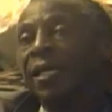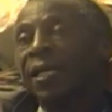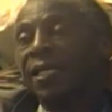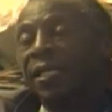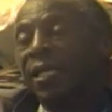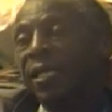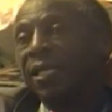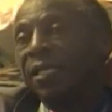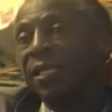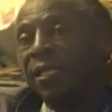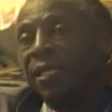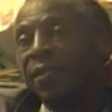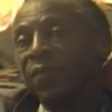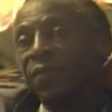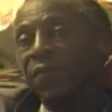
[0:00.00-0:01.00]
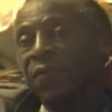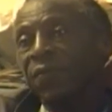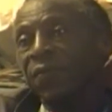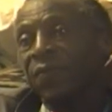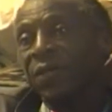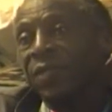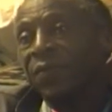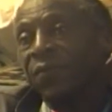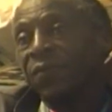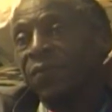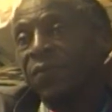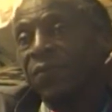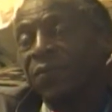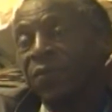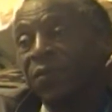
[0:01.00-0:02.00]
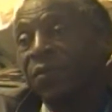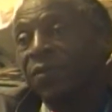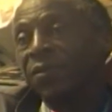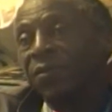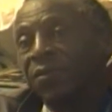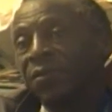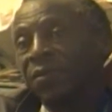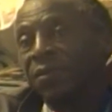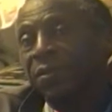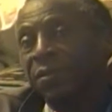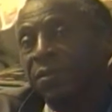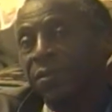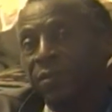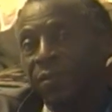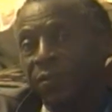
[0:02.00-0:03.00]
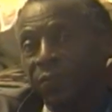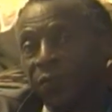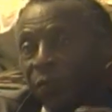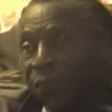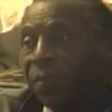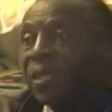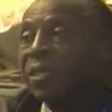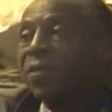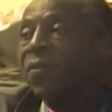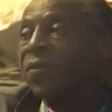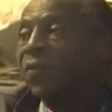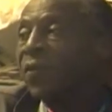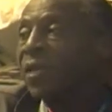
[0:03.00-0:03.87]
And then what you should do is to repeat your